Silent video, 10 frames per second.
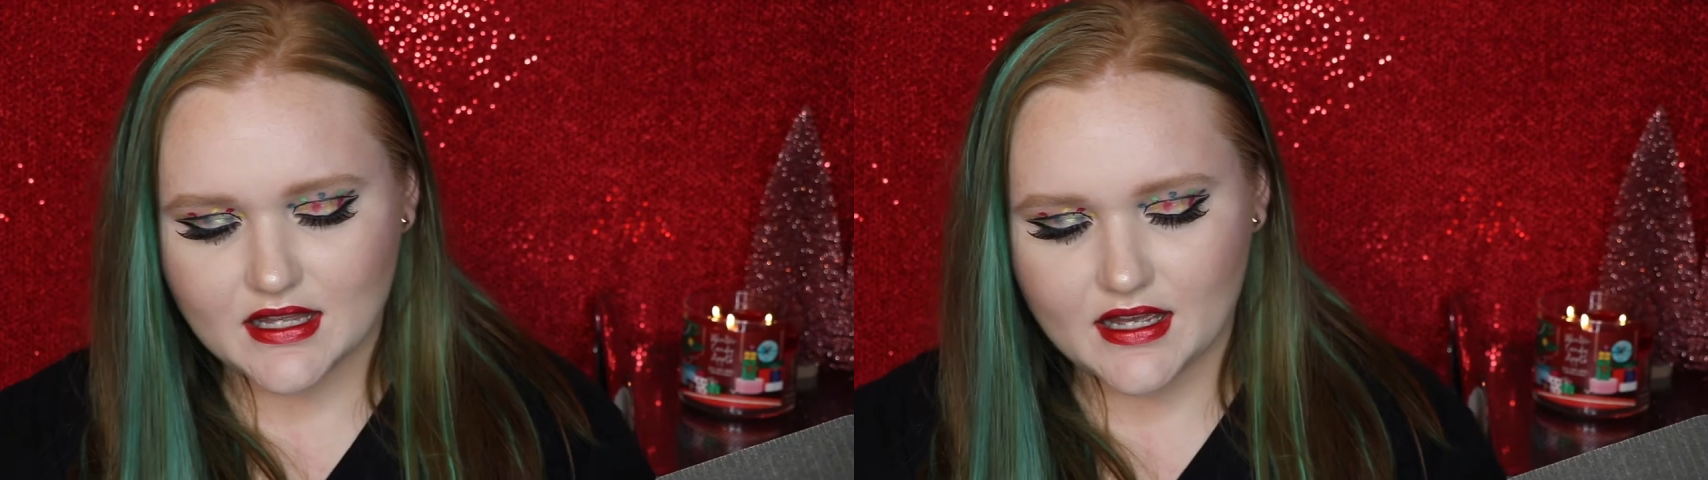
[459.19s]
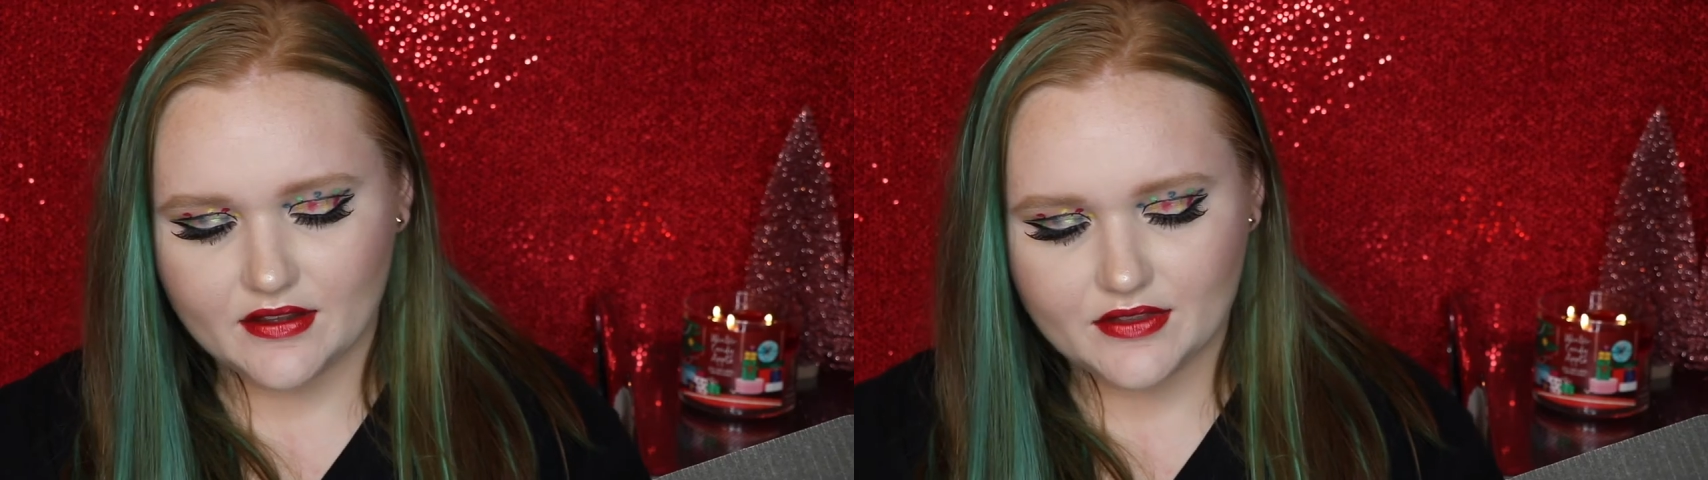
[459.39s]

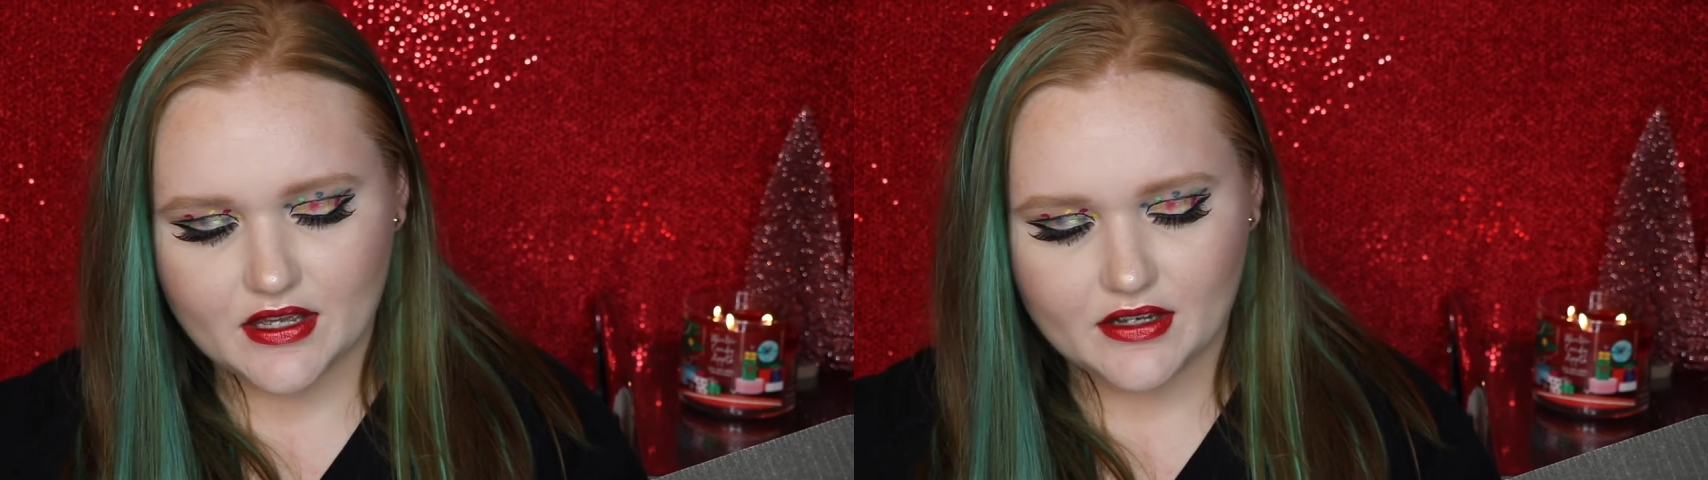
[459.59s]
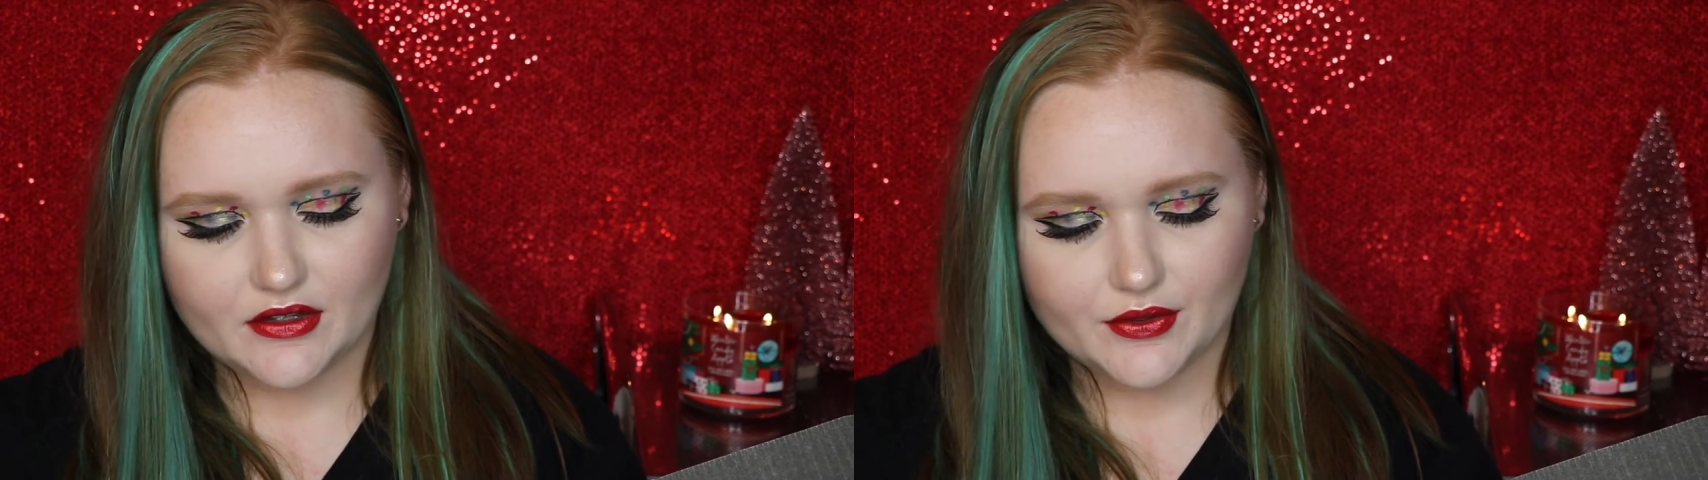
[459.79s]
thing
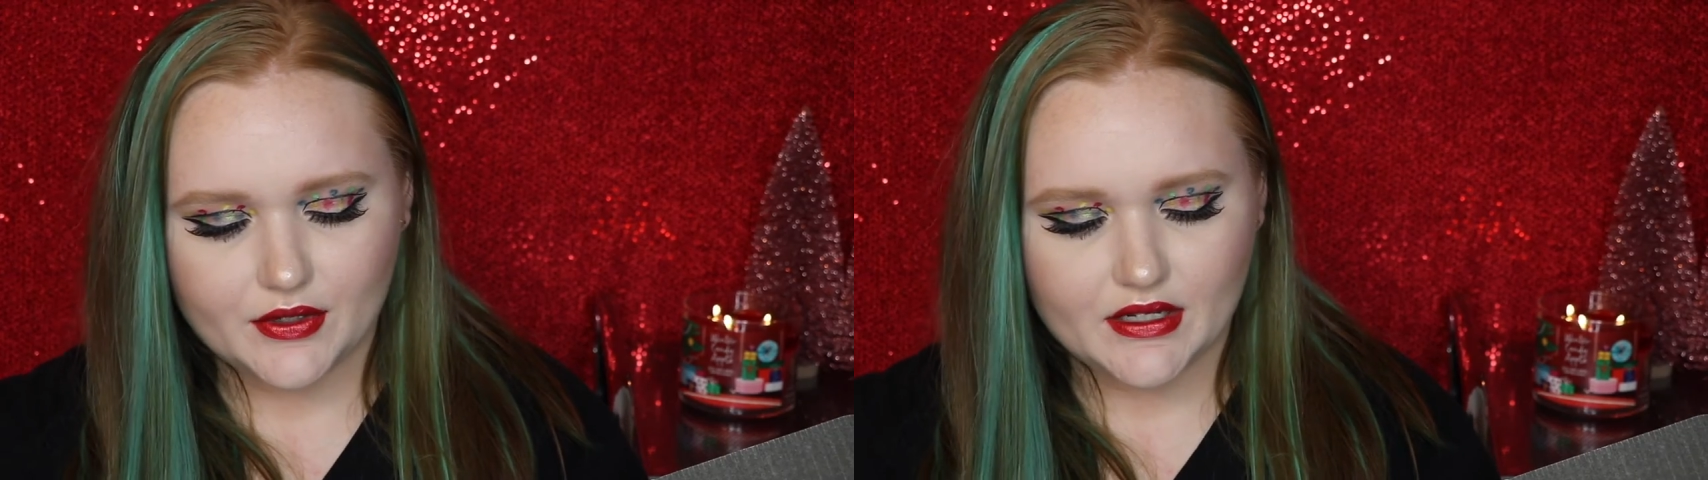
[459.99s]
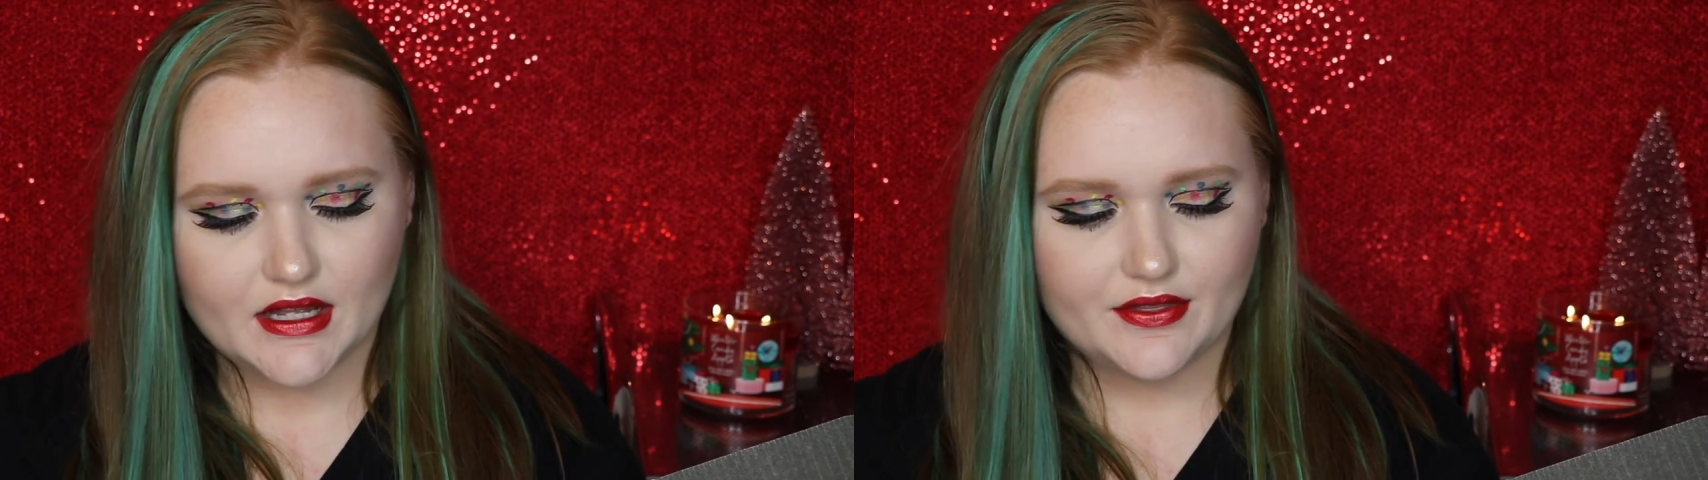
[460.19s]
they
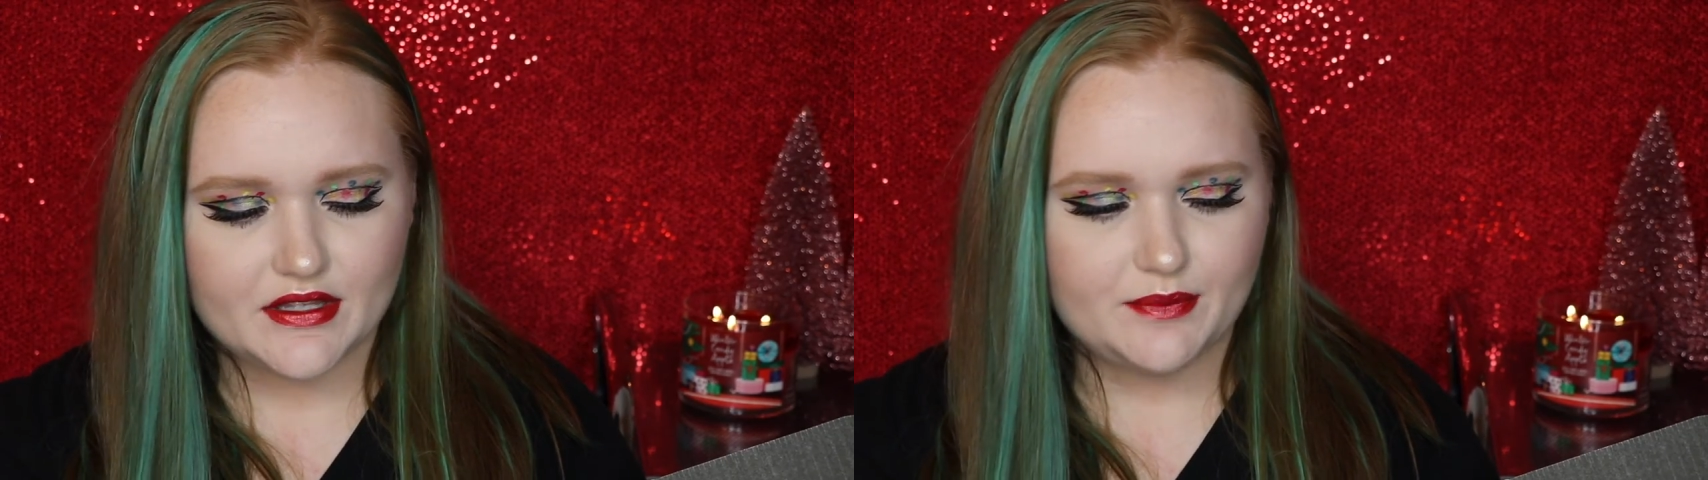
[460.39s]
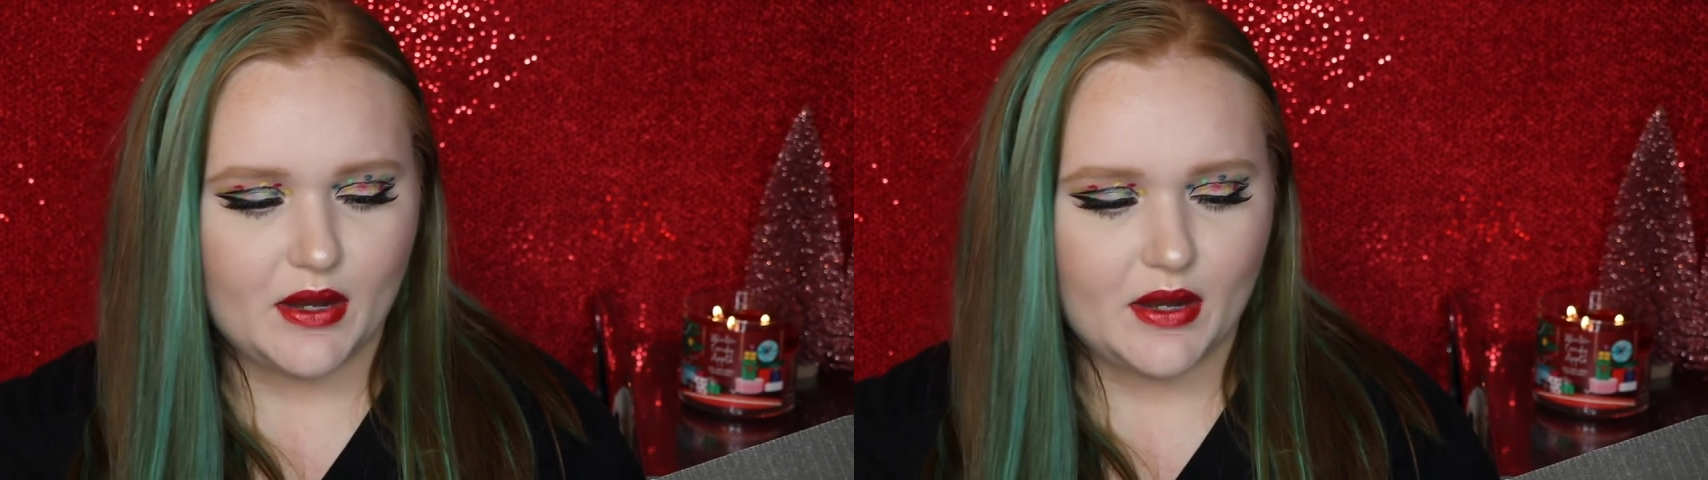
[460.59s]
included in this